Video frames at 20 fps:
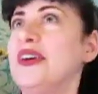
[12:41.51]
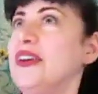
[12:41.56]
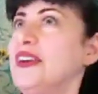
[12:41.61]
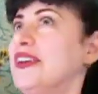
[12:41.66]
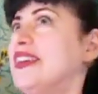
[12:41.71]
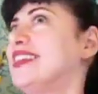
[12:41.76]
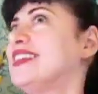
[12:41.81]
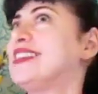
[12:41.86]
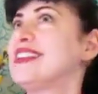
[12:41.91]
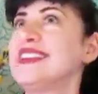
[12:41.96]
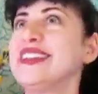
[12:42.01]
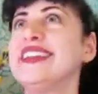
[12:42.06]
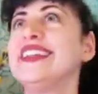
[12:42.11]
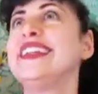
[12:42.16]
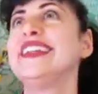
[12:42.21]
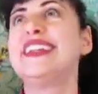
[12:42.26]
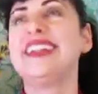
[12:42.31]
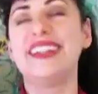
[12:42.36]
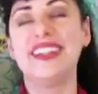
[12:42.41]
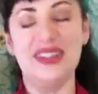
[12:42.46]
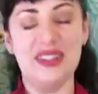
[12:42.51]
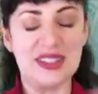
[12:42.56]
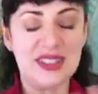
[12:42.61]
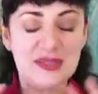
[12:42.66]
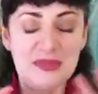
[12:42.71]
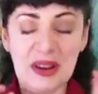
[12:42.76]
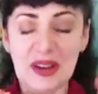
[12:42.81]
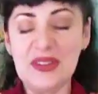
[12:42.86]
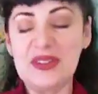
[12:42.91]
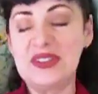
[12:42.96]
oh, that's really, you know, it
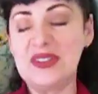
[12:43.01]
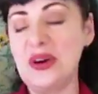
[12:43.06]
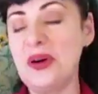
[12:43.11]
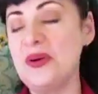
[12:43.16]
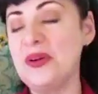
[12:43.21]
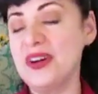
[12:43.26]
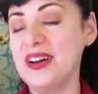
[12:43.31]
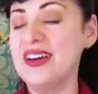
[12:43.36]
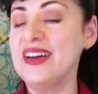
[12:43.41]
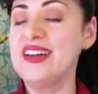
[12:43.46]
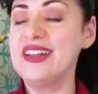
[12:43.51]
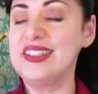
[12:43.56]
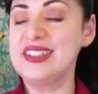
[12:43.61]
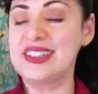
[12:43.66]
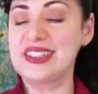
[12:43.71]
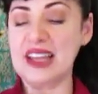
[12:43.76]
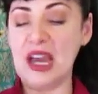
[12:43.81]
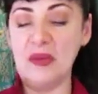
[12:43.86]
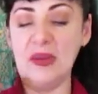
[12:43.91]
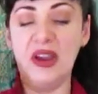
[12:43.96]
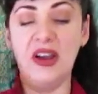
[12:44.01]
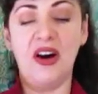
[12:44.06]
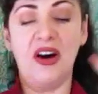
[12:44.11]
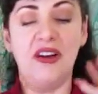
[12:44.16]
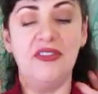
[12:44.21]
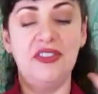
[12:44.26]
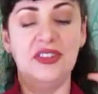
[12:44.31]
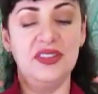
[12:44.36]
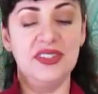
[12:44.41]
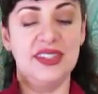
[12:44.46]
smells so good just coming
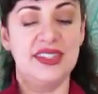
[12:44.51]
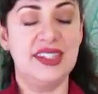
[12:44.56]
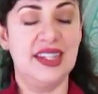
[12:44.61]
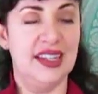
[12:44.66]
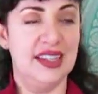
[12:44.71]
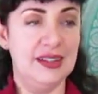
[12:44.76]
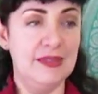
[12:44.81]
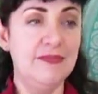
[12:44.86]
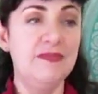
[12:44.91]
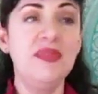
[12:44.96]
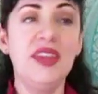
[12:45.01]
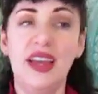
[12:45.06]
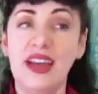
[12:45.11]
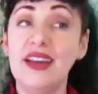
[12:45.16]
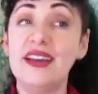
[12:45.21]
off your skin.